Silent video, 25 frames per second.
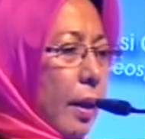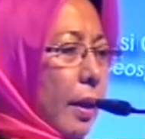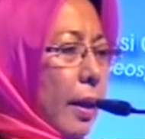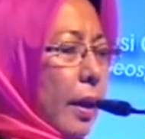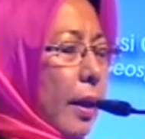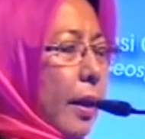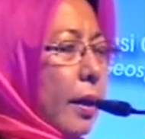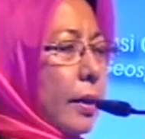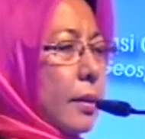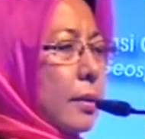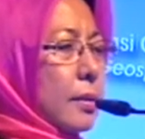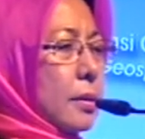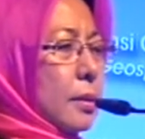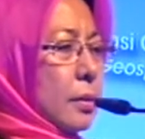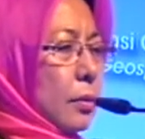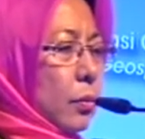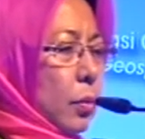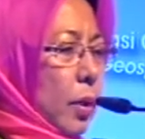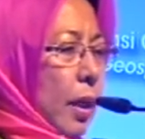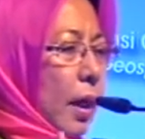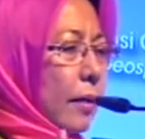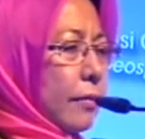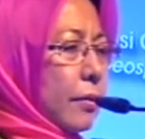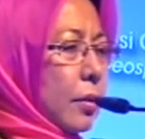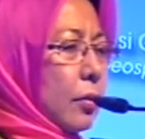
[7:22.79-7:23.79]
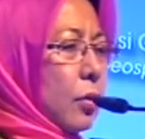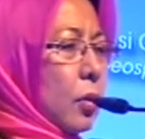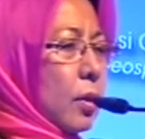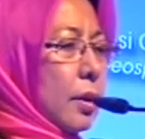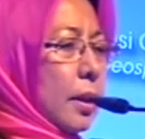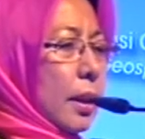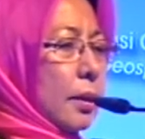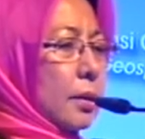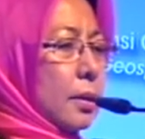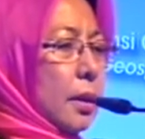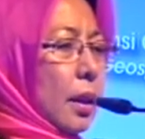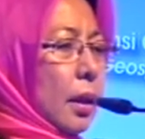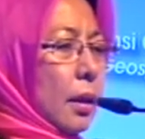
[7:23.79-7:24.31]
Hence, we have the raw
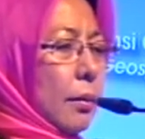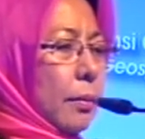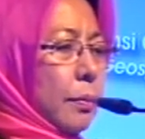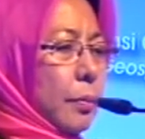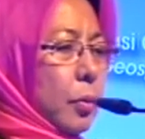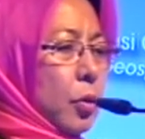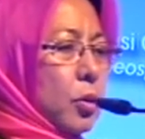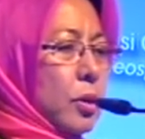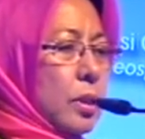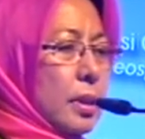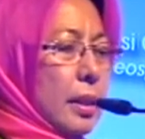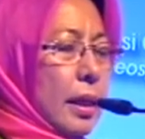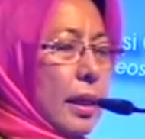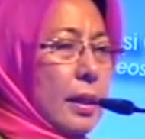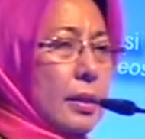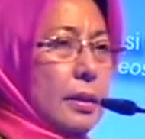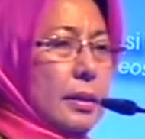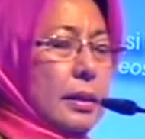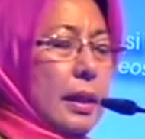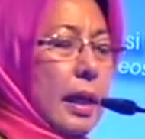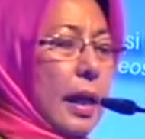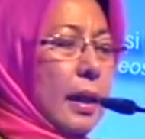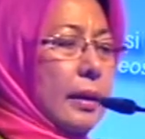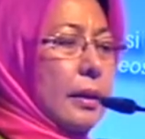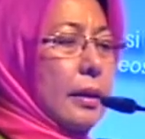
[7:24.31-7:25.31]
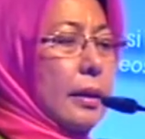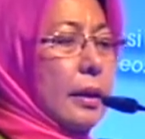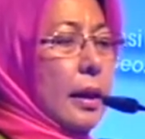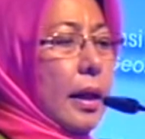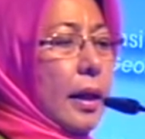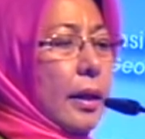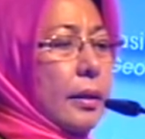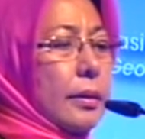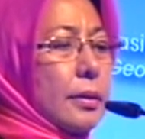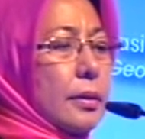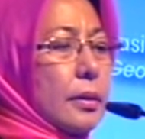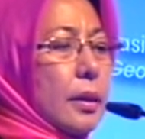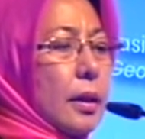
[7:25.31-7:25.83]
data, process,
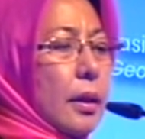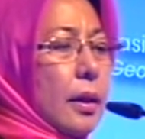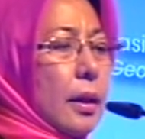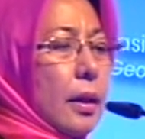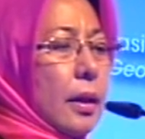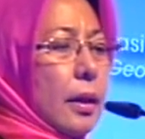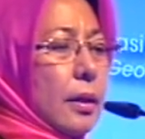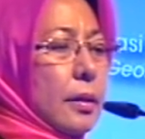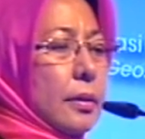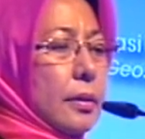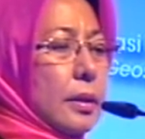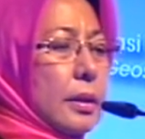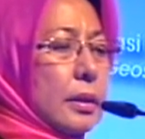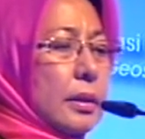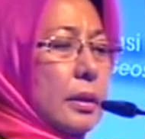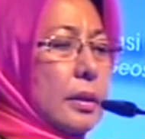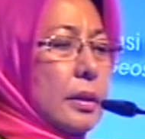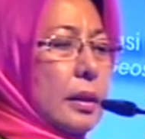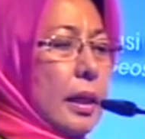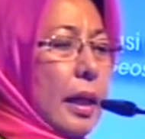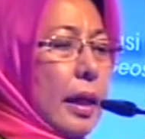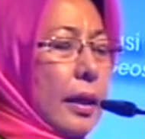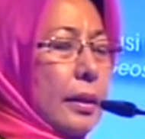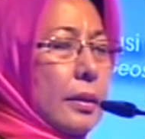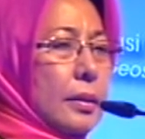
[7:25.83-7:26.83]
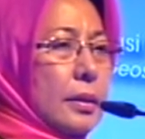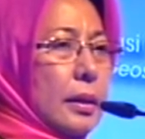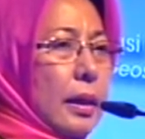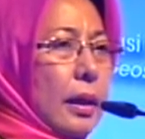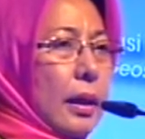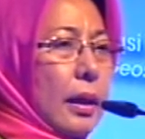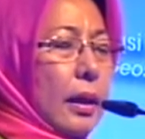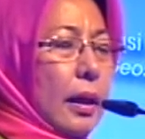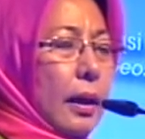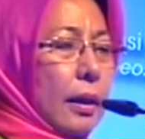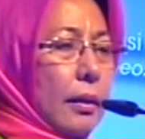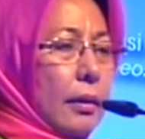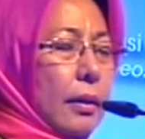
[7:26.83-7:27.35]
analyze, synthesize,
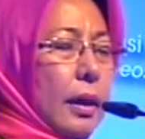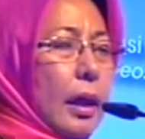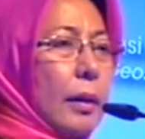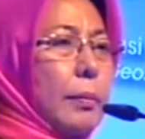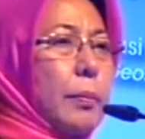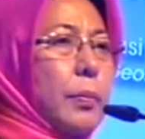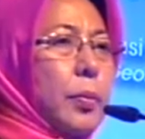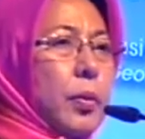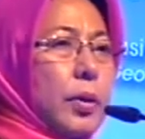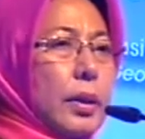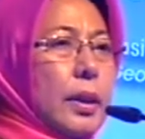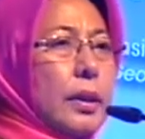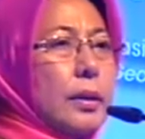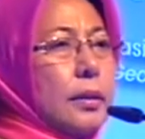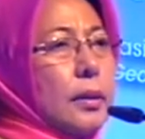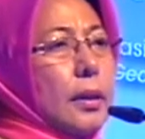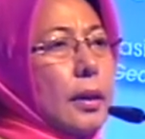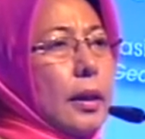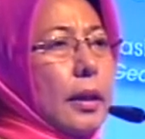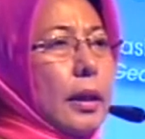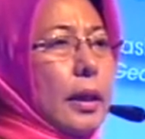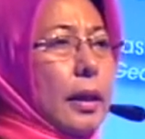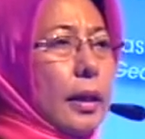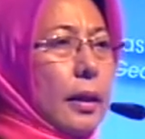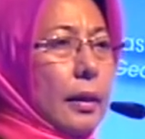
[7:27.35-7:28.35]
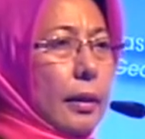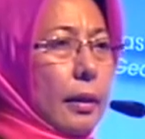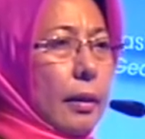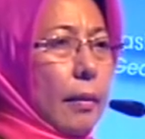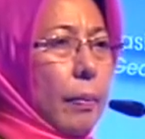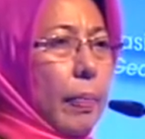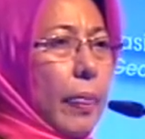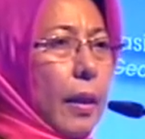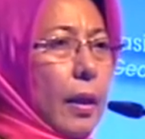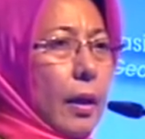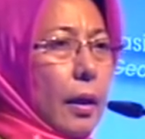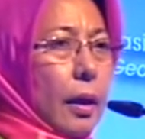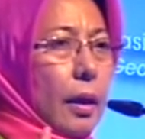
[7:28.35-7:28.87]
and then put it
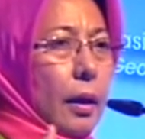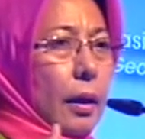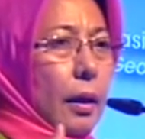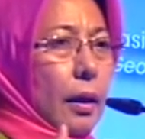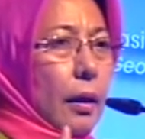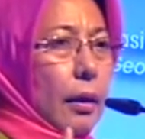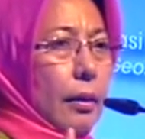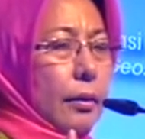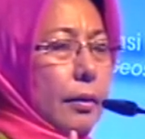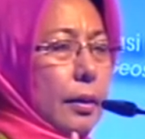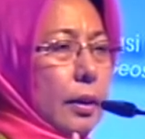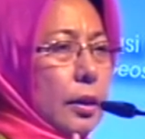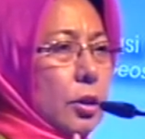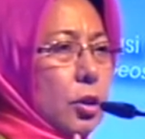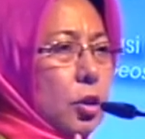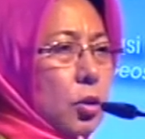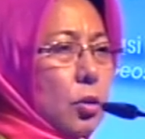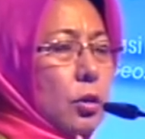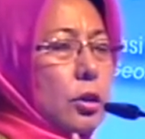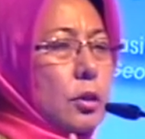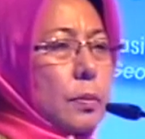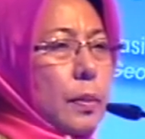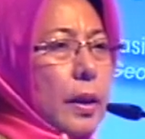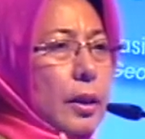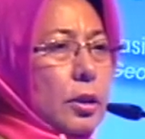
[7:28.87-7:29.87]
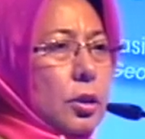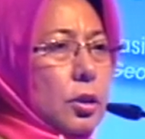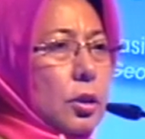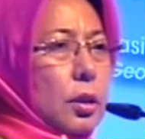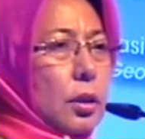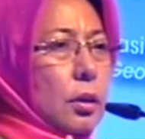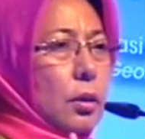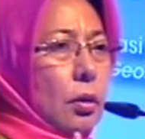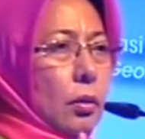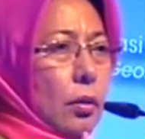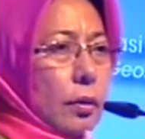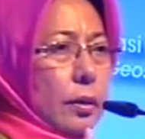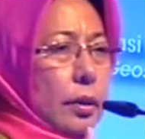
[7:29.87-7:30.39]
in the
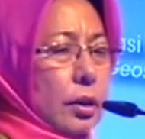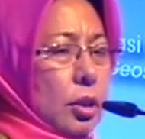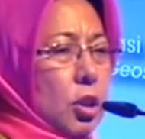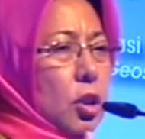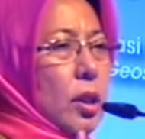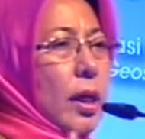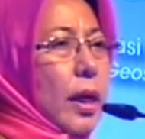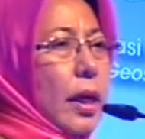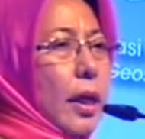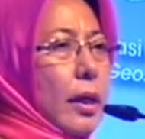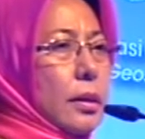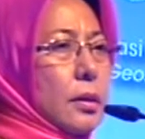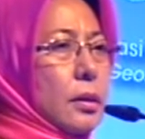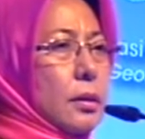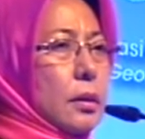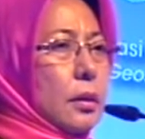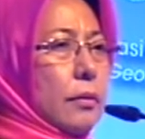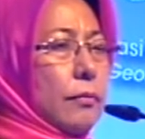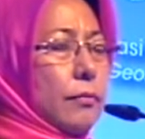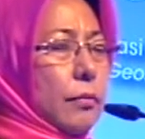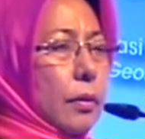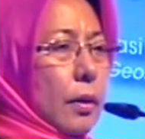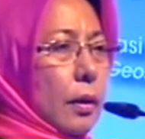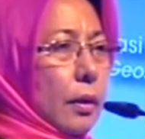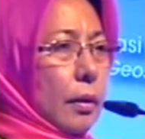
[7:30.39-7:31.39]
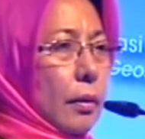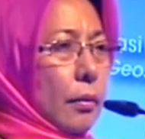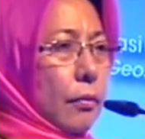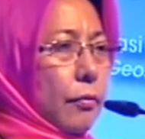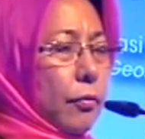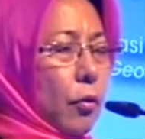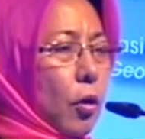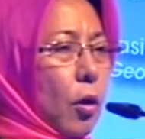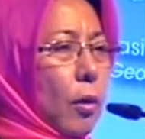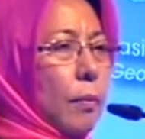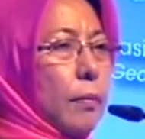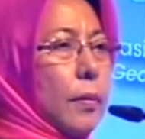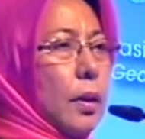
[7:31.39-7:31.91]
geospatial or the GIS
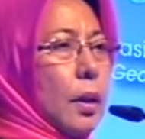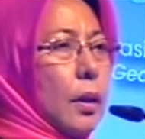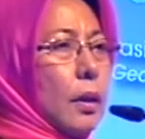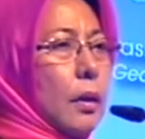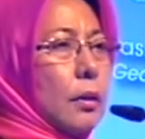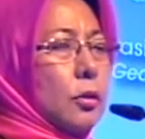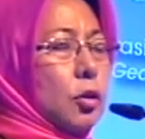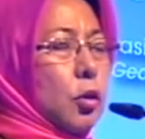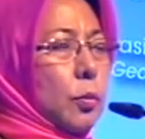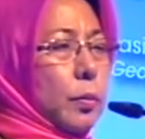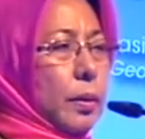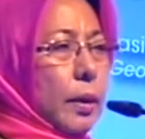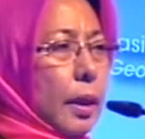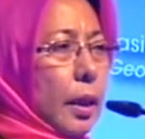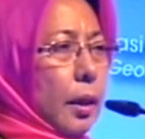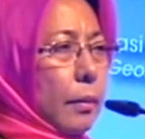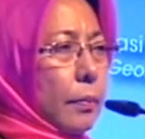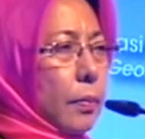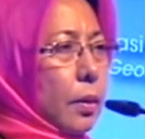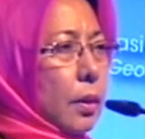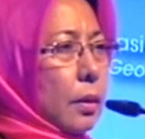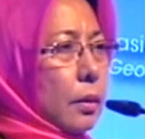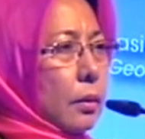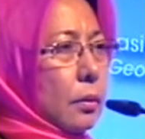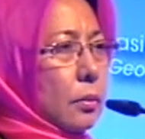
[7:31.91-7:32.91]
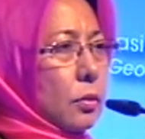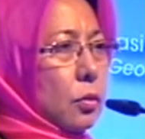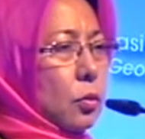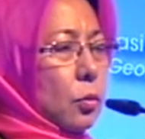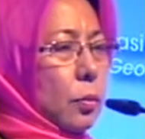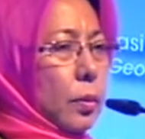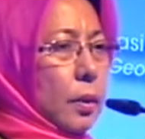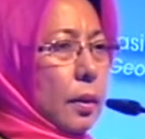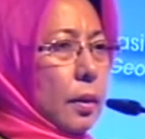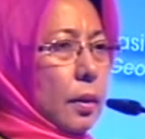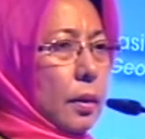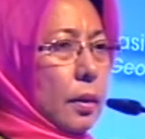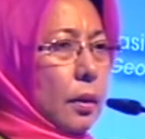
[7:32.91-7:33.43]
form to be able to
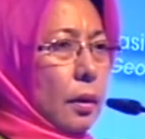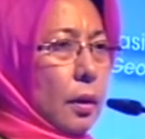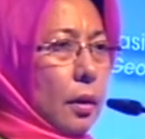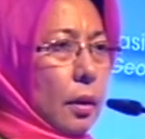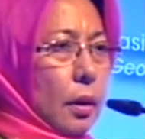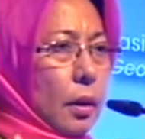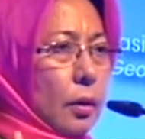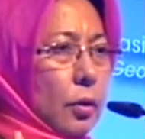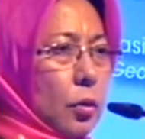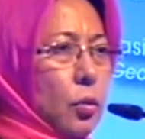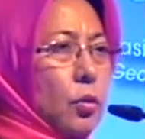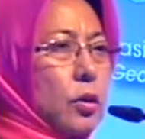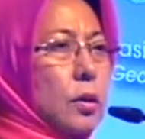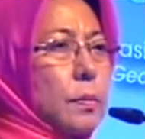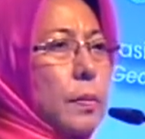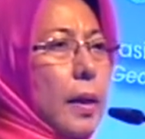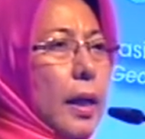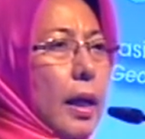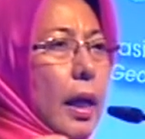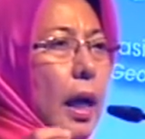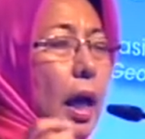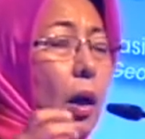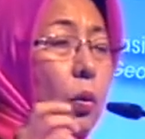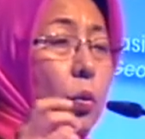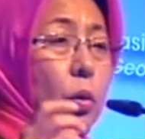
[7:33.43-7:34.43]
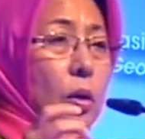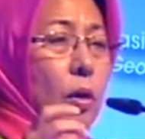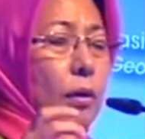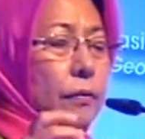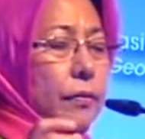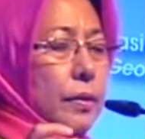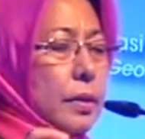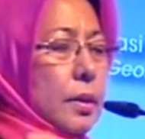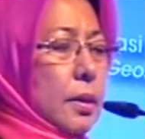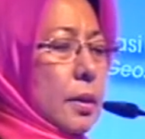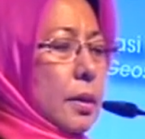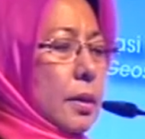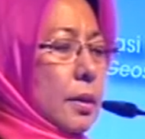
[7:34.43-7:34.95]
be used by our
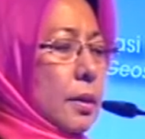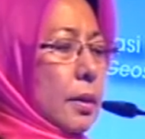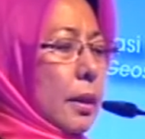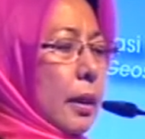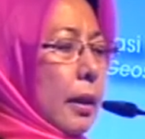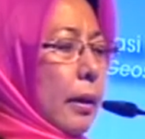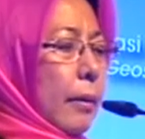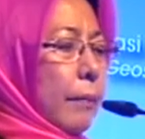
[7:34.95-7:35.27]
officers.